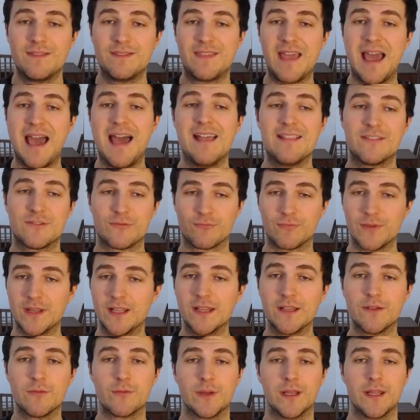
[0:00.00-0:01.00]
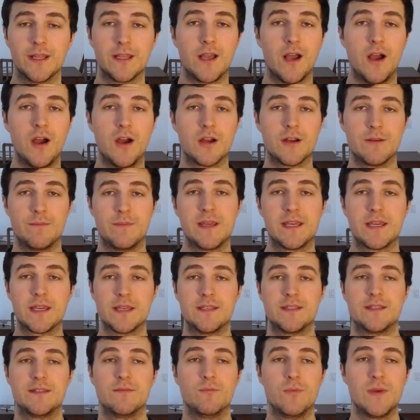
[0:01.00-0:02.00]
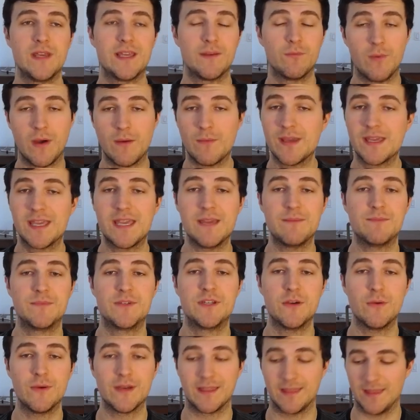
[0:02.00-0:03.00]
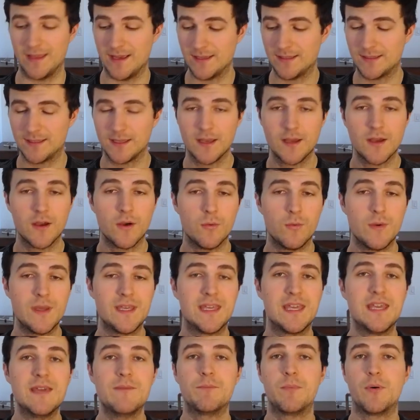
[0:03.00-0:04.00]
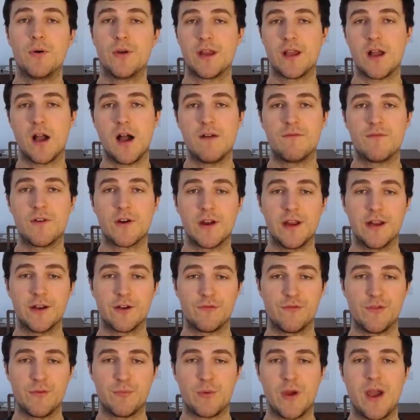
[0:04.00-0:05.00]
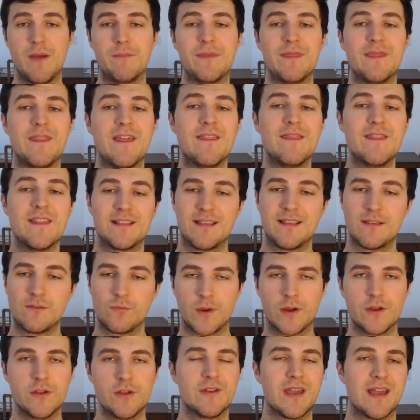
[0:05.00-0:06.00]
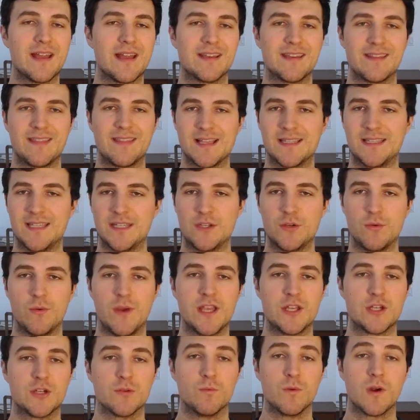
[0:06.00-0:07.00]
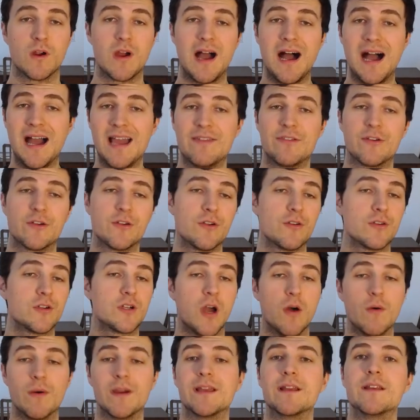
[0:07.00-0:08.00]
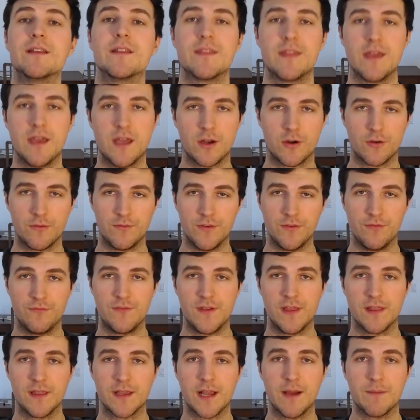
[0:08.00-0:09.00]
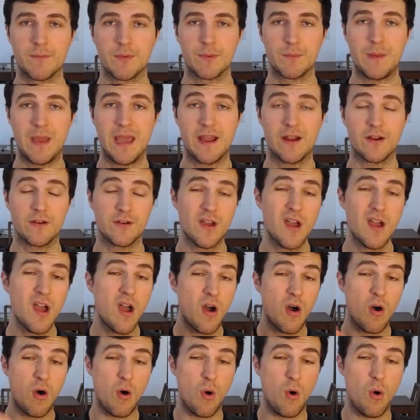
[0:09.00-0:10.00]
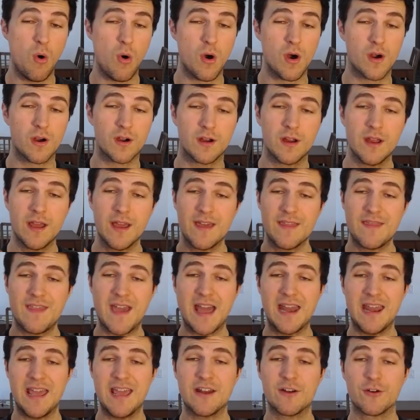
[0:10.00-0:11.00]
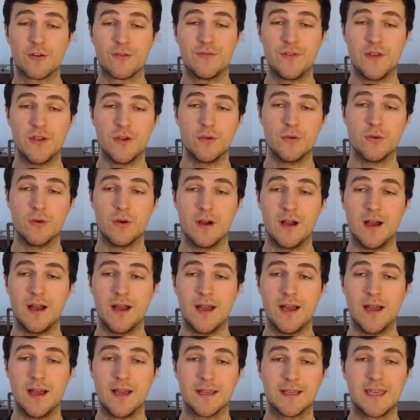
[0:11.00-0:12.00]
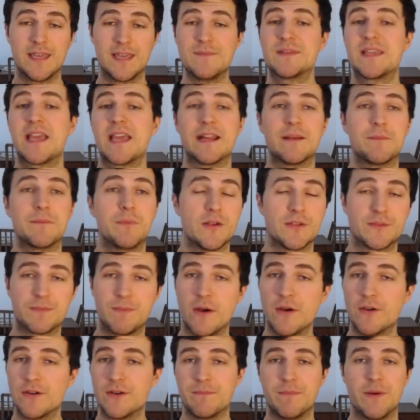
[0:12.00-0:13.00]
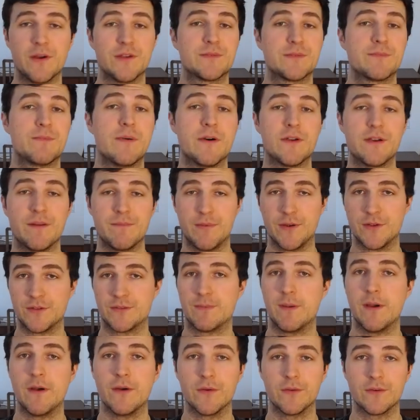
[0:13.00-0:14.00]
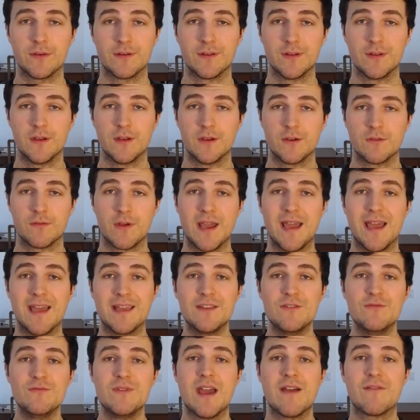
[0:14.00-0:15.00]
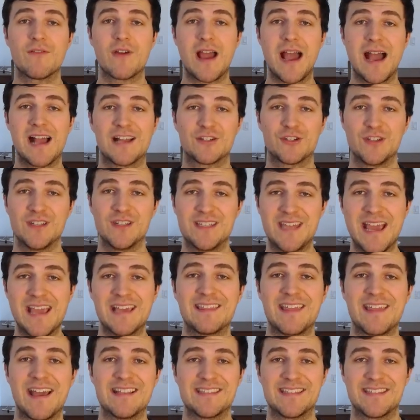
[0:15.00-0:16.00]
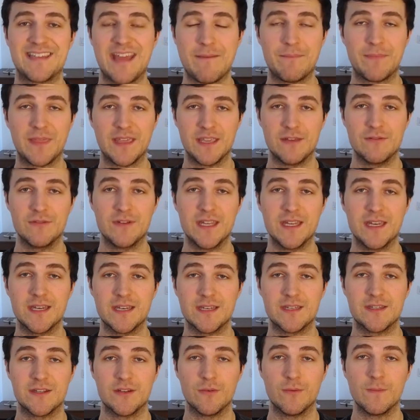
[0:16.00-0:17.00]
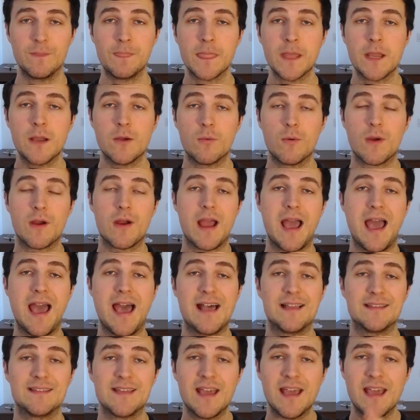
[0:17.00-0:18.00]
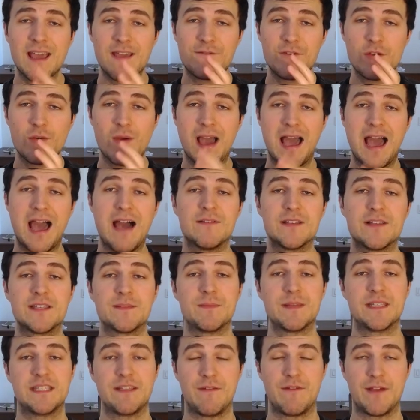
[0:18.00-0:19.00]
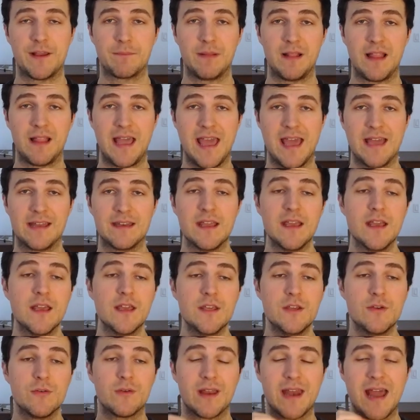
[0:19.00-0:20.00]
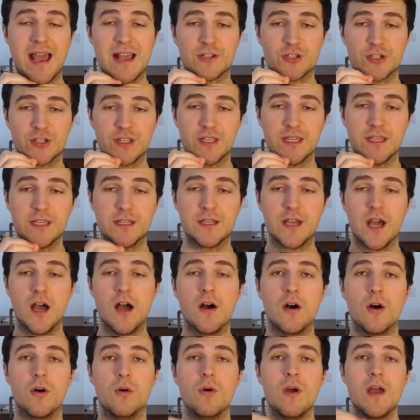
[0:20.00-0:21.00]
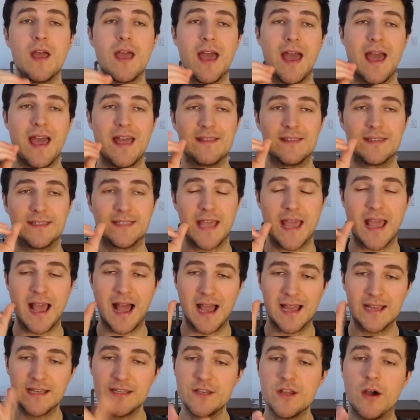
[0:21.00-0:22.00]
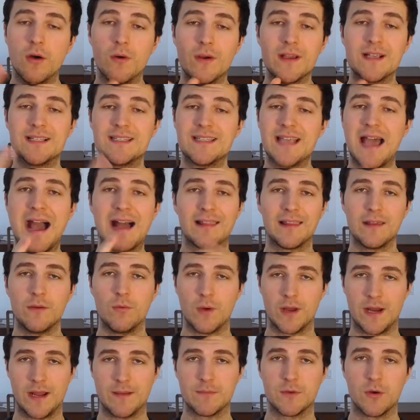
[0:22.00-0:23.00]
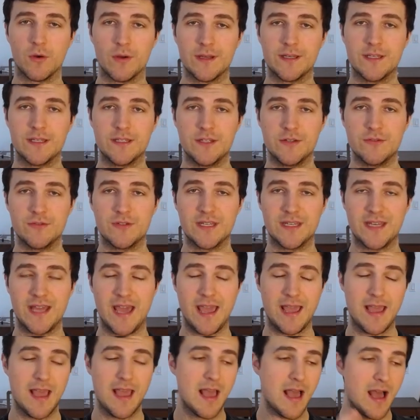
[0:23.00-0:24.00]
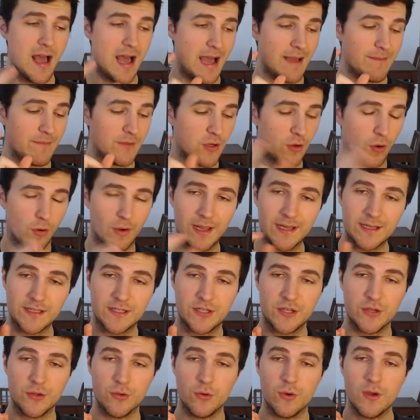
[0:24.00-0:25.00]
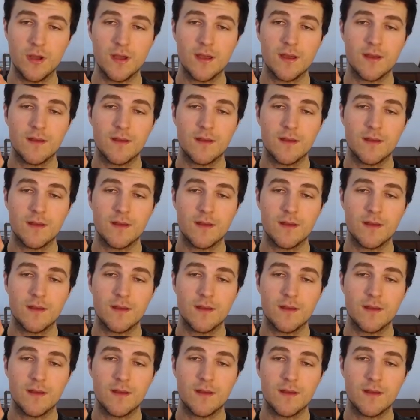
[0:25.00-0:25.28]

that's really, really hard because when we keep doing this, we keep putting off our interview prep, and then this is where you get into that situation where either you're going into the interview feeling unprepared, or that interview keeps getting postponed and postponed and postponed. Right? And you never actually take that step that you needed to. Whereas if you have a specific plan, you can actually go and say, I know exactly what I'm going to do today. I'm going to